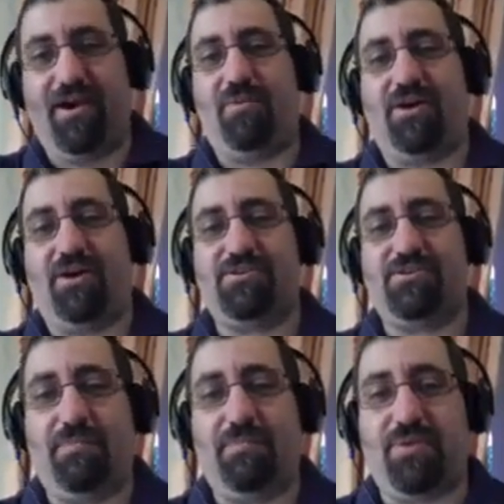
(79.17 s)
I'm
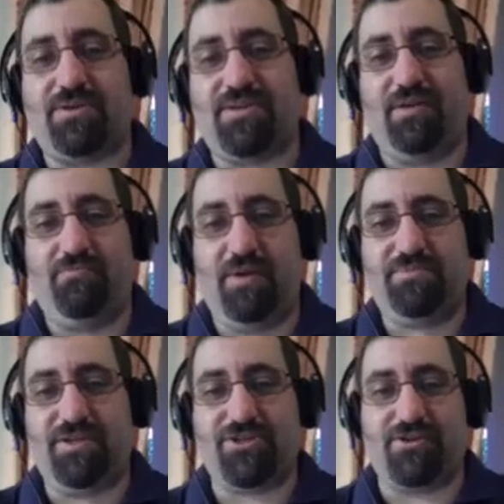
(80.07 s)
also a part-time web
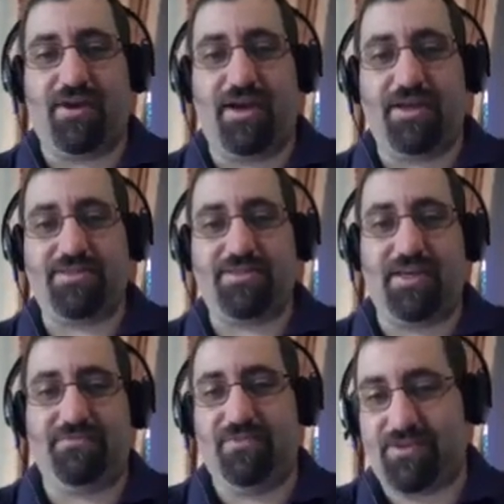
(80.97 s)
teacher at
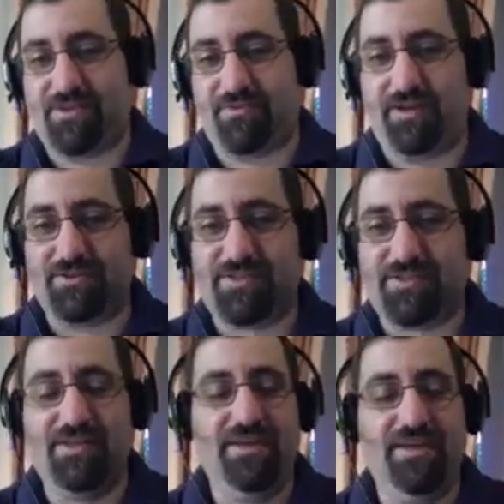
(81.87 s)
TAFE New South Wales.